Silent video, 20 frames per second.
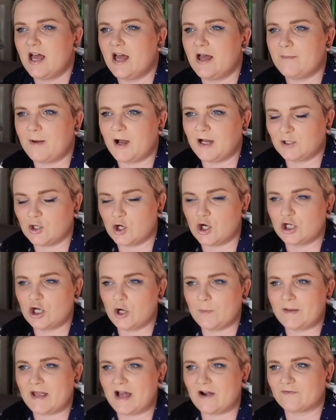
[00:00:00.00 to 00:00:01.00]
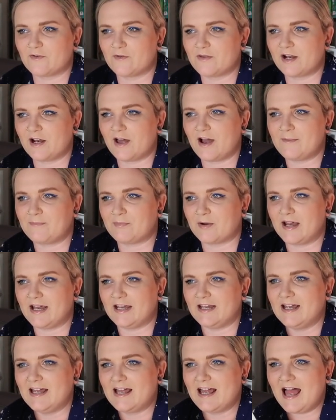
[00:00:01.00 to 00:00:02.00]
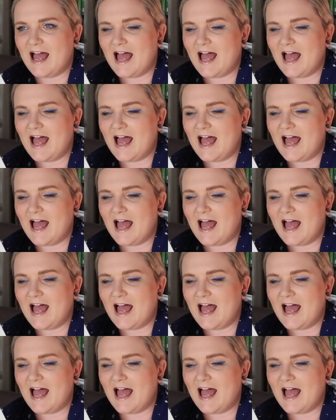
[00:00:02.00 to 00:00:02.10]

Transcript: Um, I got a copy out from the library,